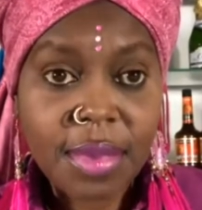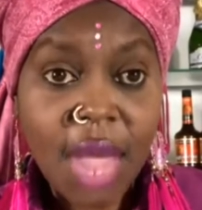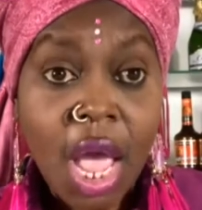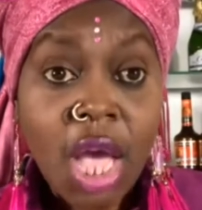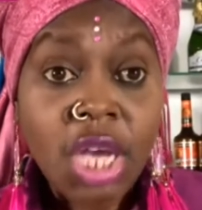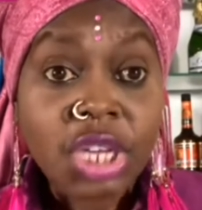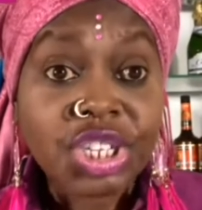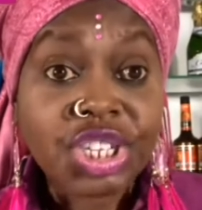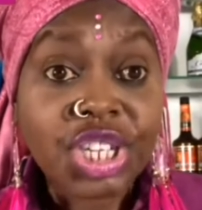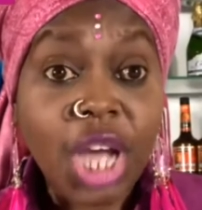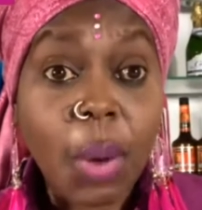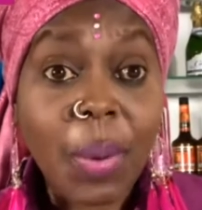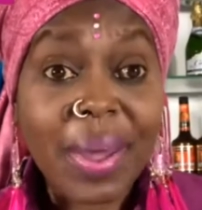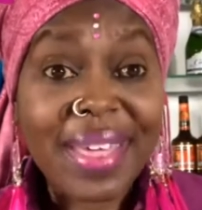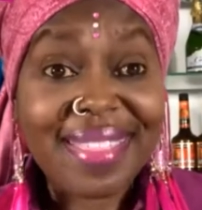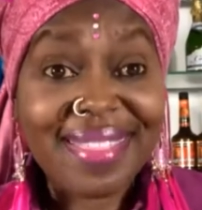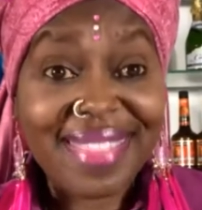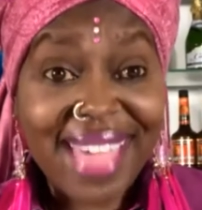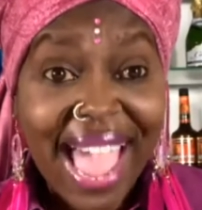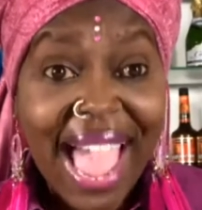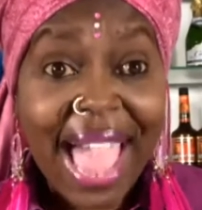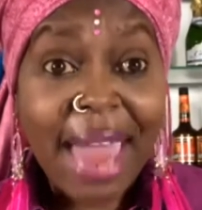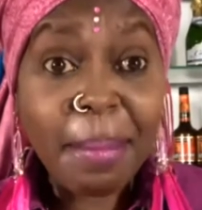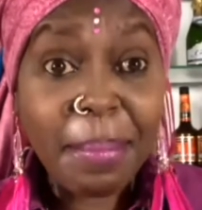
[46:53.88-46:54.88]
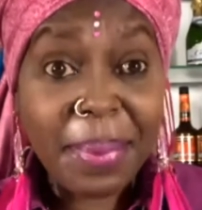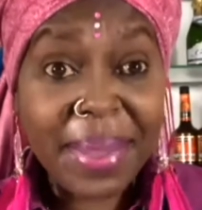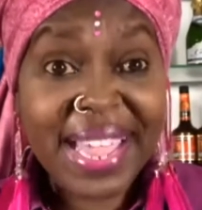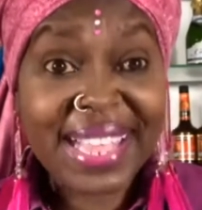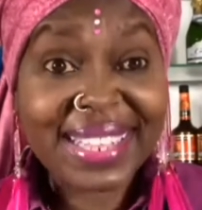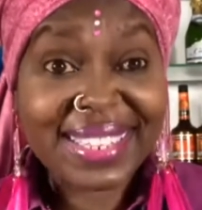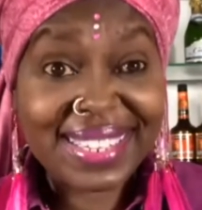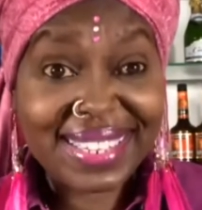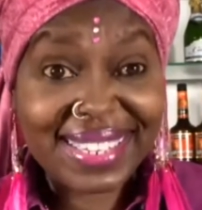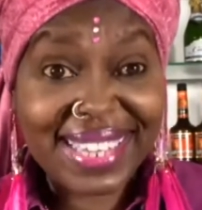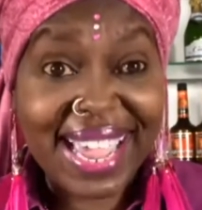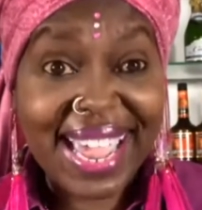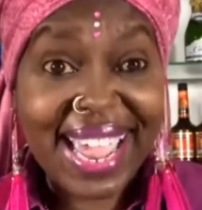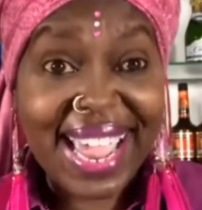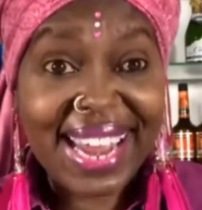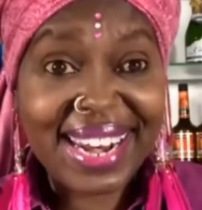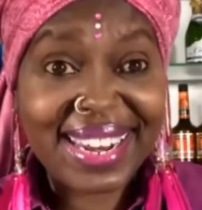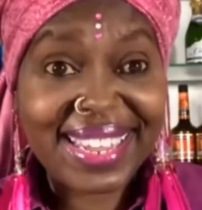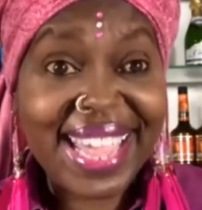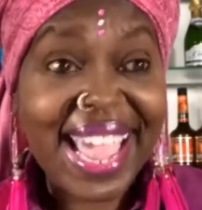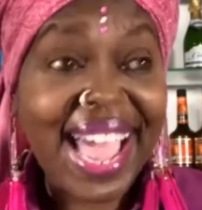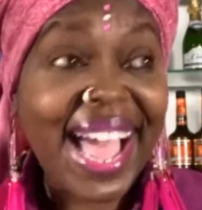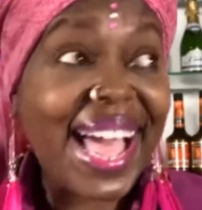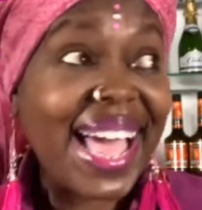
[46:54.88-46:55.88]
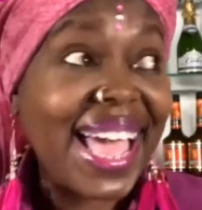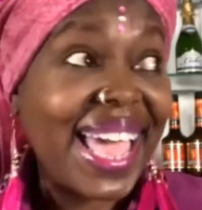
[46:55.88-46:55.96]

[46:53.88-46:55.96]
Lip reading: So with that being said, yeah,